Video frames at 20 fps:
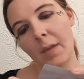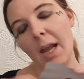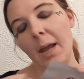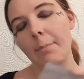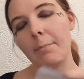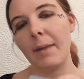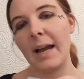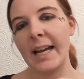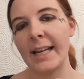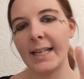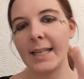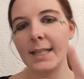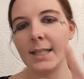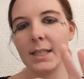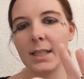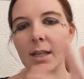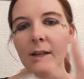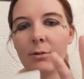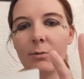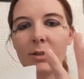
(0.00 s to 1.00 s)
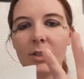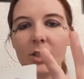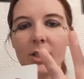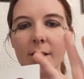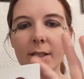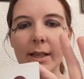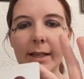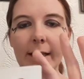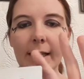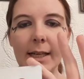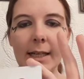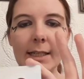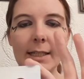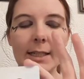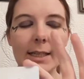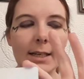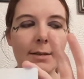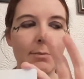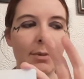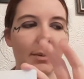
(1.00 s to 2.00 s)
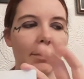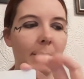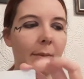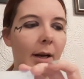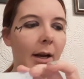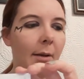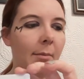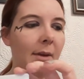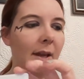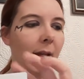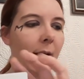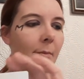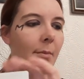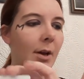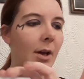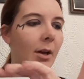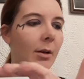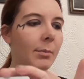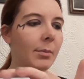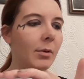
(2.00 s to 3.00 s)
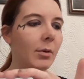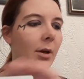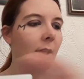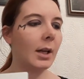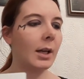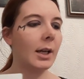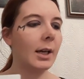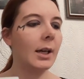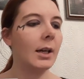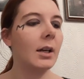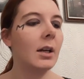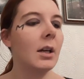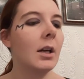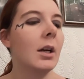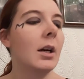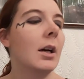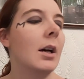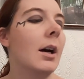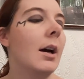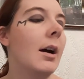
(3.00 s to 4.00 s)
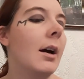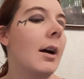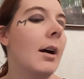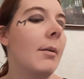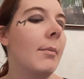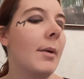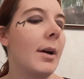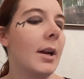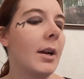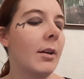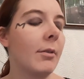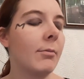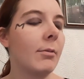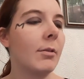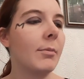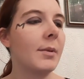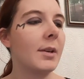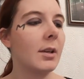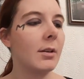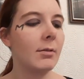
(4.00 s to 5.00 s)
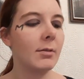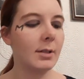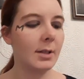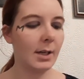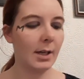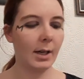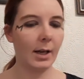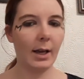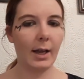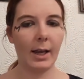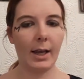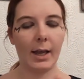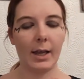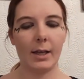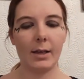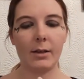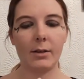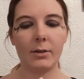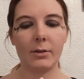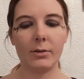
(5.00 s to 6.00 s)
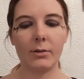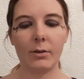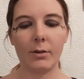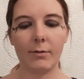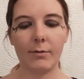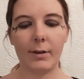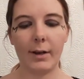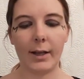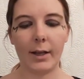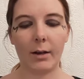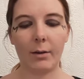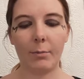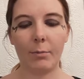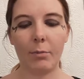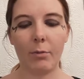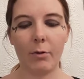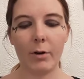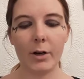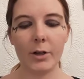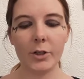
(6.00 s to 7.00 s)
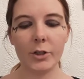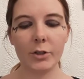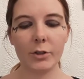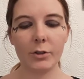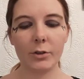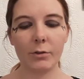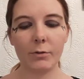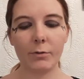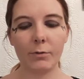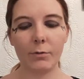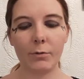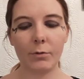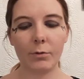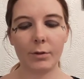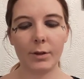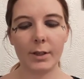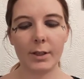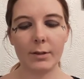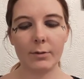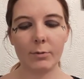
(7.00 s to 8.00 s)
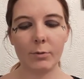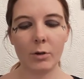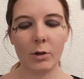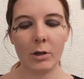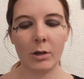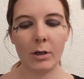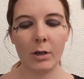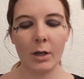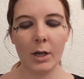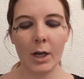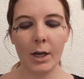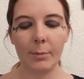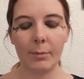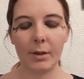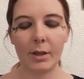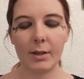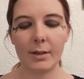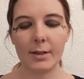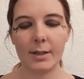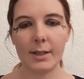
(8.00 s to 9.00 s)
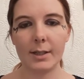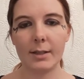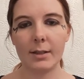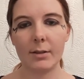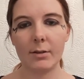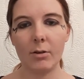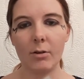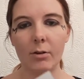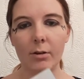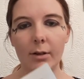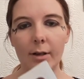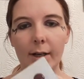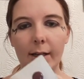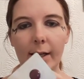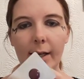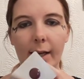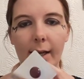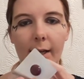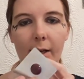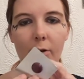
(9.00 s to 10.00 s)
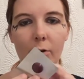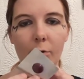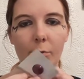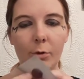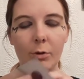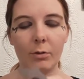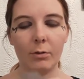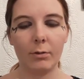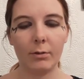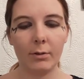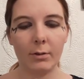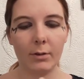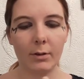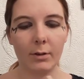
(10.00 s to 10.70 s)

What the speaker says: Man Eater, which is like a deep plummy purple colour. And I will be using a sort of like brush for this one because it's not like a normal